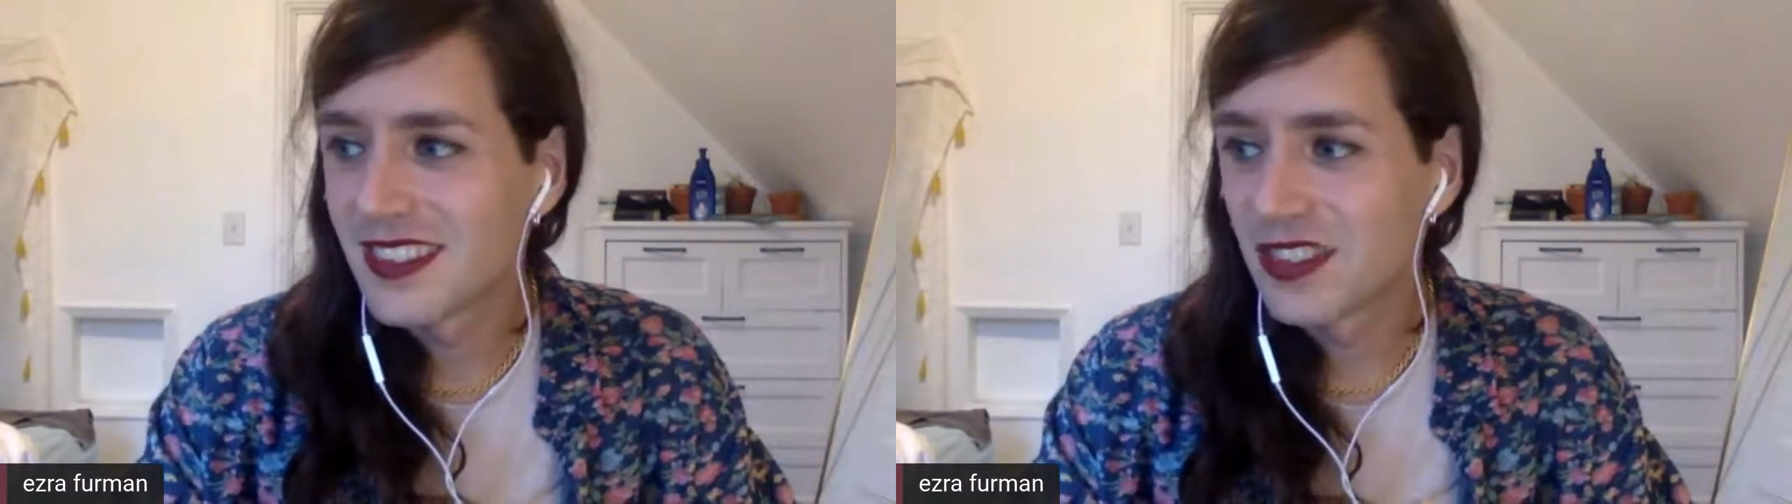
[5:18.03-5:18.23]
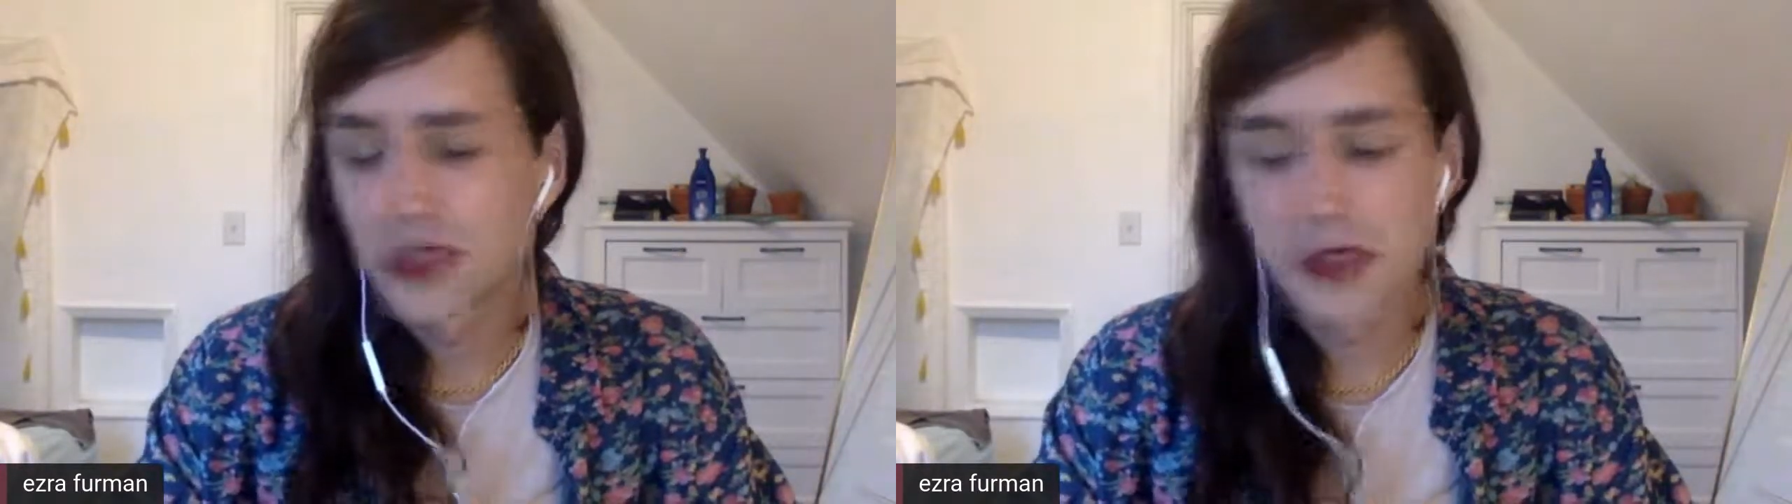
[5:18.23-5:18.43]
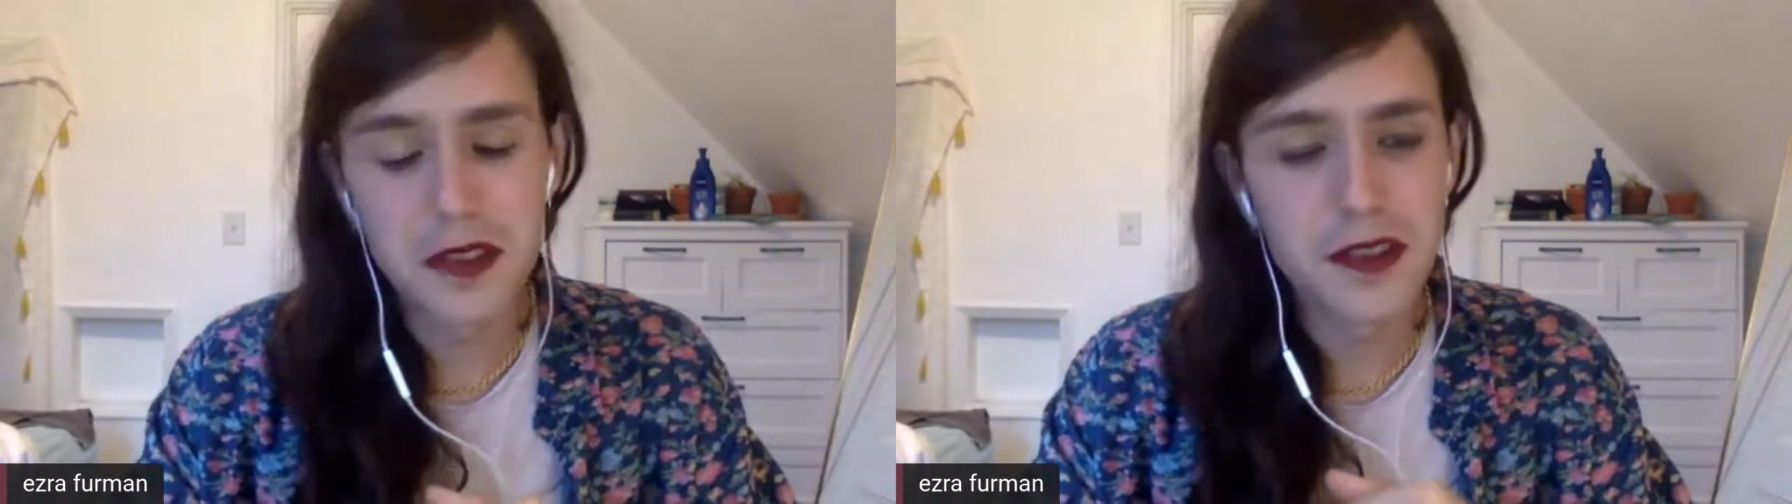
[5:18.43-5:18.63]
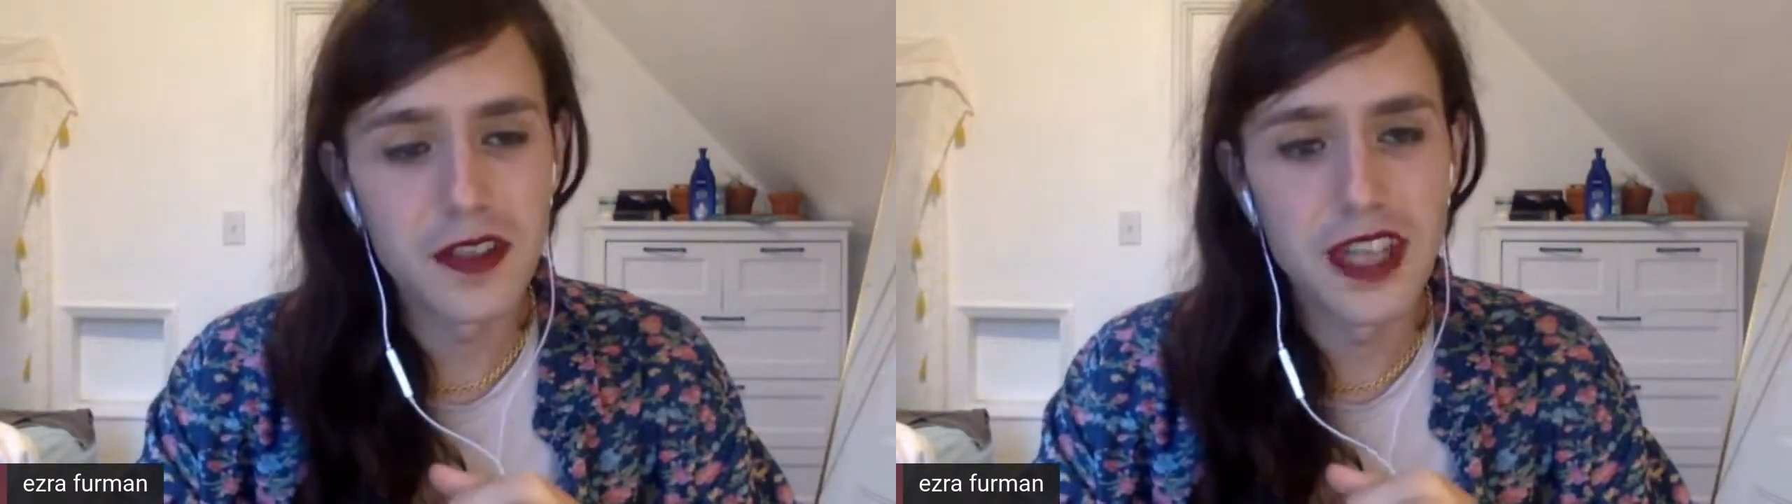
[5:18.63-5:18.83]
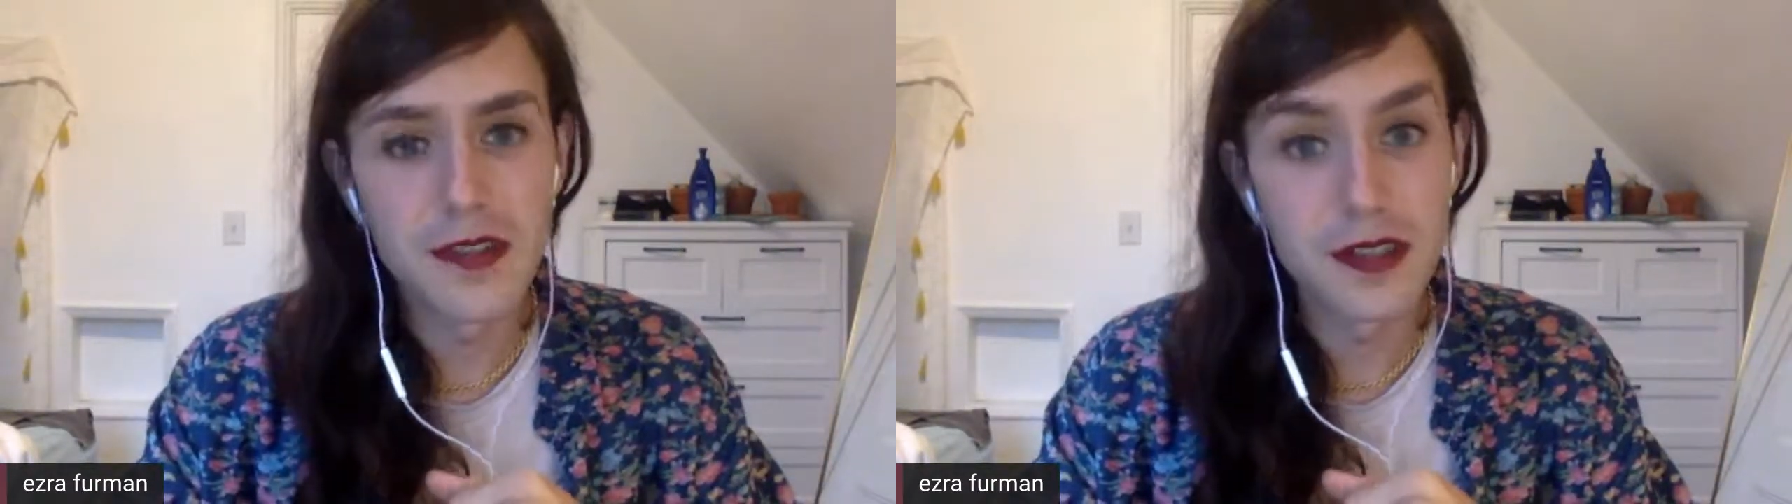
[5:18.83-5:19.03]

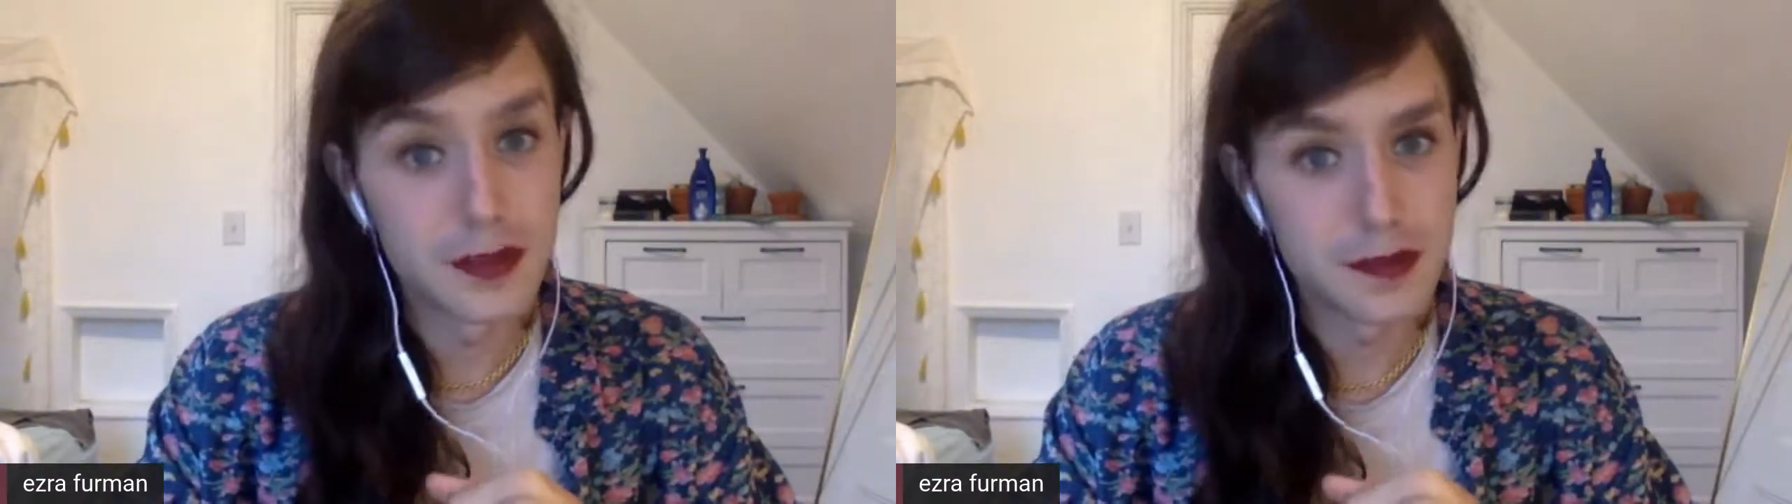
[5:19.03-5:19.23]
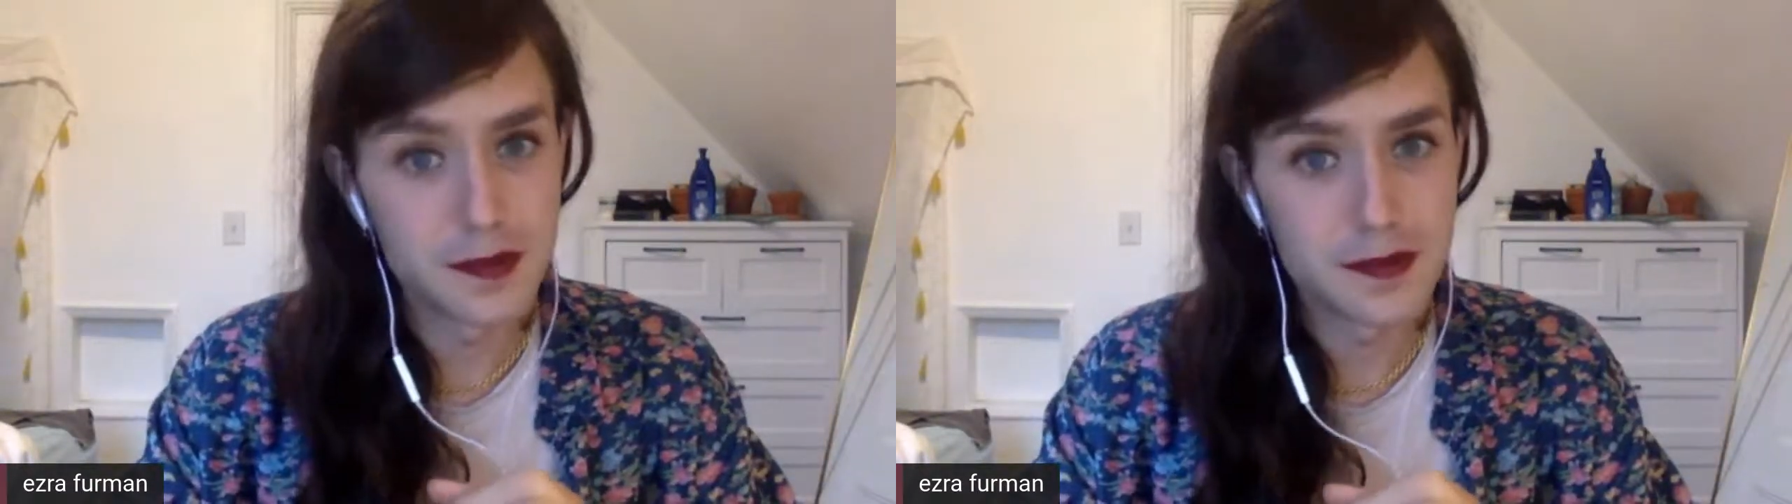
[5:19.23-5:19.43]
truthful level